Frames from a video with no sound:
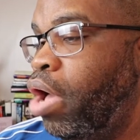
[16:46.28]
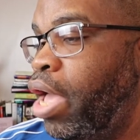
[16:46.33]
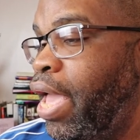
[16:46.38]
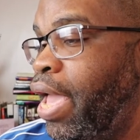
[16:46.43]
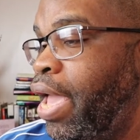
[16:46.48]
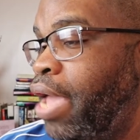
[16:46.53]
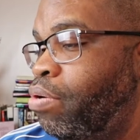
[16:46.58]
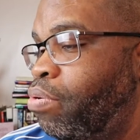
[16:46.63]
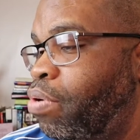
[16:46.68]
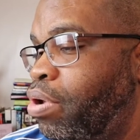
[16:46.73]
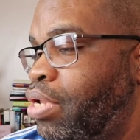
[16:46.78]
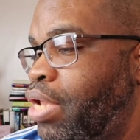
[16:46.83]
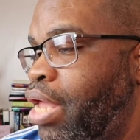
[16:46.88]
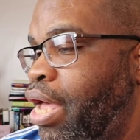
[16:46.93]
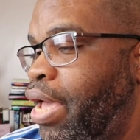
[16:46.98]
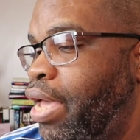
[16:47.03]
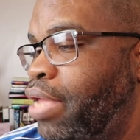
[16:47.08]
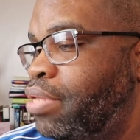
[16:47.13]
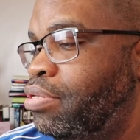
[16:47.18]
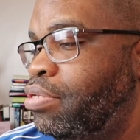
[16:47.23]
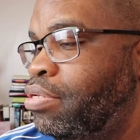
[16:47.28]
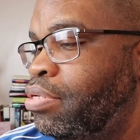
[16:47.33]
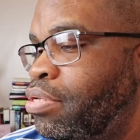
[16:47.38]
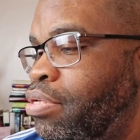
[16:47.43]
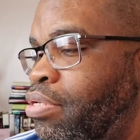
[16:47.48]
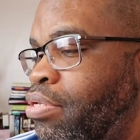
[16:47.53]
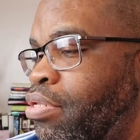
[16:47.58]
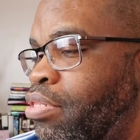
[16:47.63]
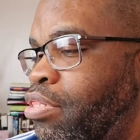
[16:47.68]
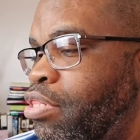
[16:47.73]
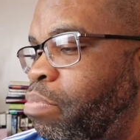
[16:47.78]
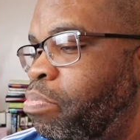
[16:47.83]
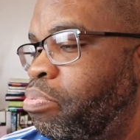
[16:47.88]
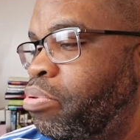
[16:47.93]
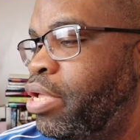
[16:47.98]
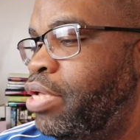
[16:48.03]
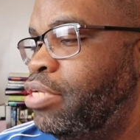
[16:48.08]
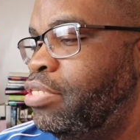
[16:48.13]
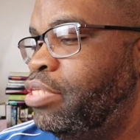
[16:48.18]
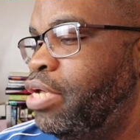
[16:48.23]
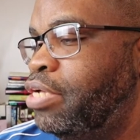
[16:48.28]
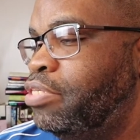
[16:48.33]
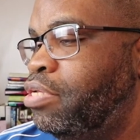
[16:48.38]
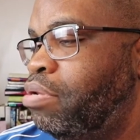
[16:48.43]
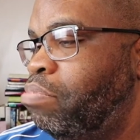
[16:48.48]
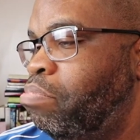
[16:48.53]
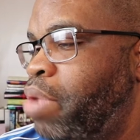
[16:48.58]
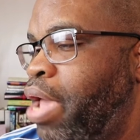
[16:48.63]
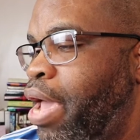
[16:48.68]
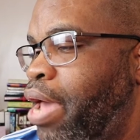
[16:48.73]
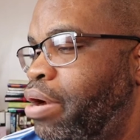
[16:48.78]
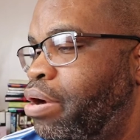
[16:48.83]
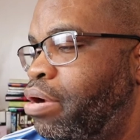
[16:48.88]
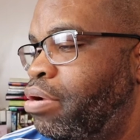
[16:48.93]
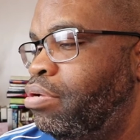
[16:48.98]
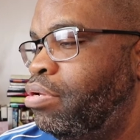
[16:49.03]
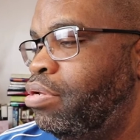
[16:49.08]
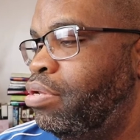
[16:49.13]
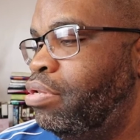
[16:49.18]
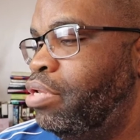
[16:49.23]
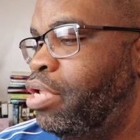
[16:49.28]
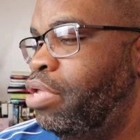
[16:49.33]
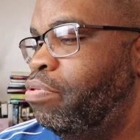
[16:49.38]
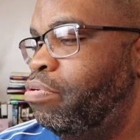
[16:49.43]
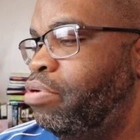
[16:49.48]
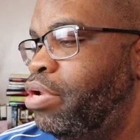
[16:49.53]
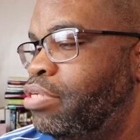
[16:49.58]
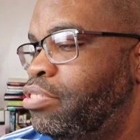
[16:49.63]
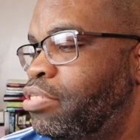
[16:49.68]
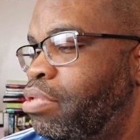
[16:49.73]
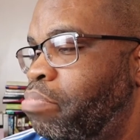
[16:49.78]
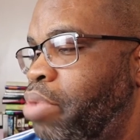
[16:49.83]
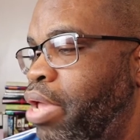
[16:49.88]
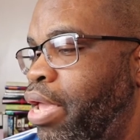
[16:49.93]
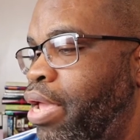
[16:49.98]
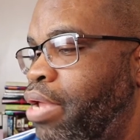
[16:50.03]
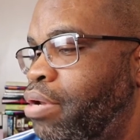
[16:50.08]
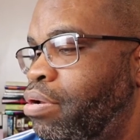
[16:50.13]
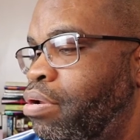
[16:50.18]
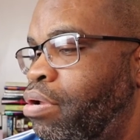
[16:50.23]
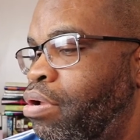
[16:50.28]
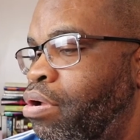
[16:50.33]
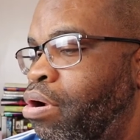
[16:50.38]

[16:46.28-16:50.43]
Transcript: and online. The place doesn't matter, neither does the man.